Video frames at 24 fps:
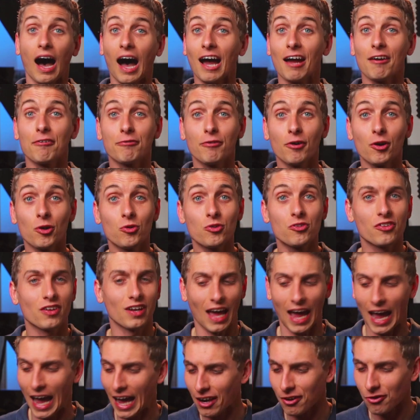iPhones and
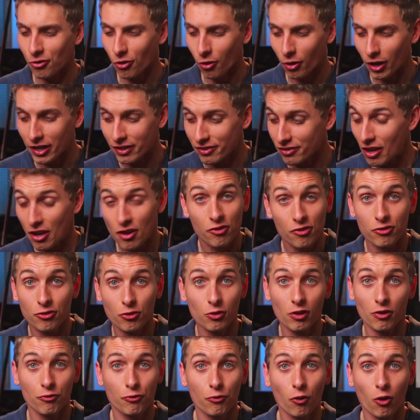Androids shoot
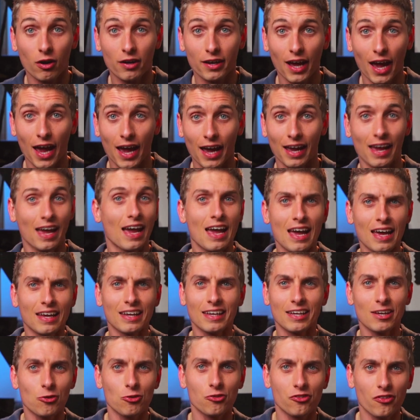in 4K.
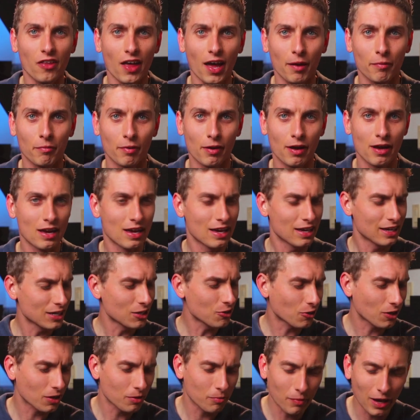Use them.
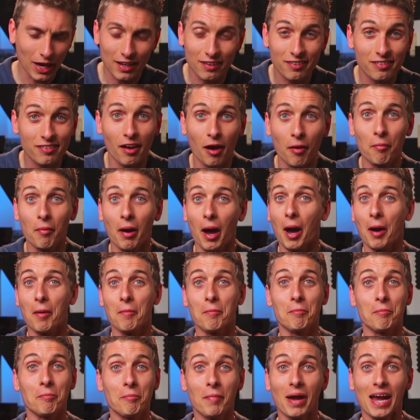You can make some
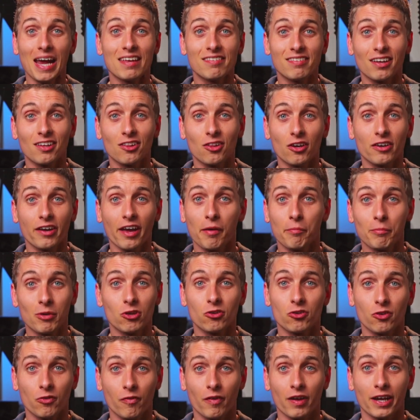amazing looking
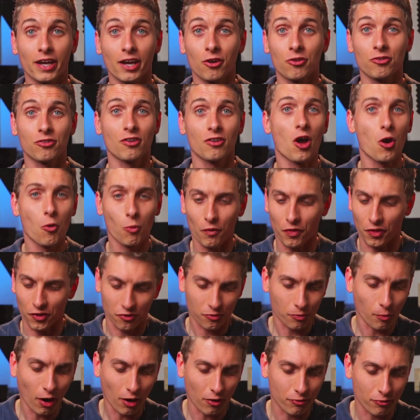music videos with a
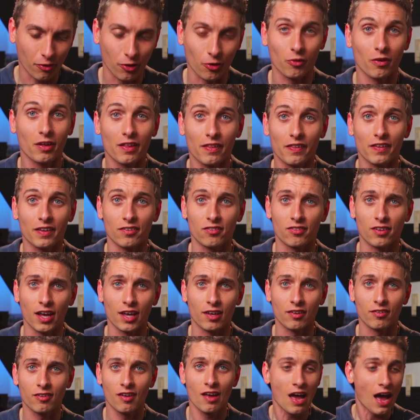smartphone these
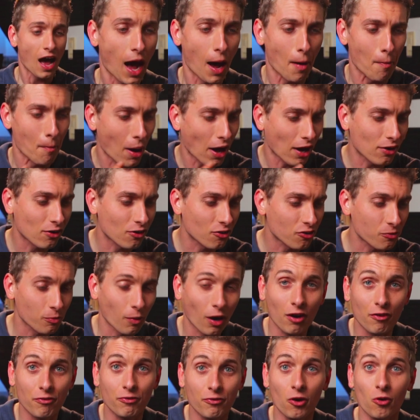days. A modern
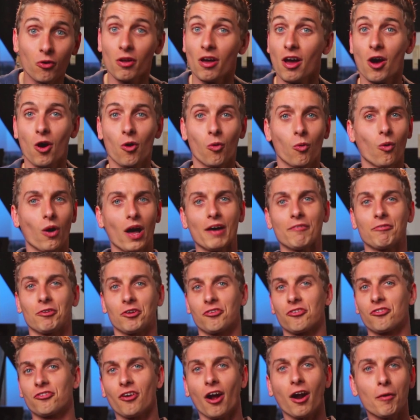smartphone will have a
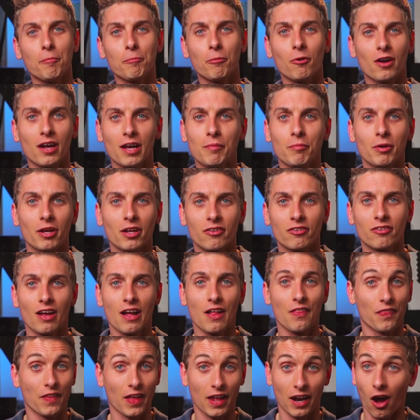sharper image
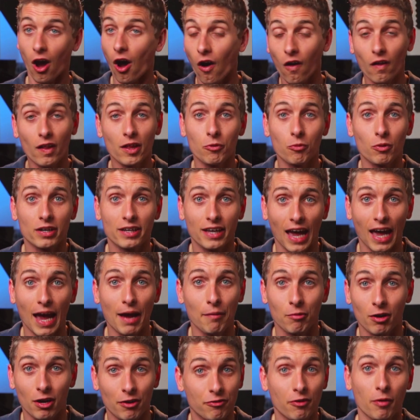than a Hollywood
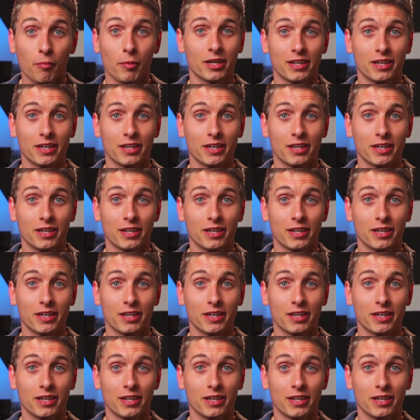camera from a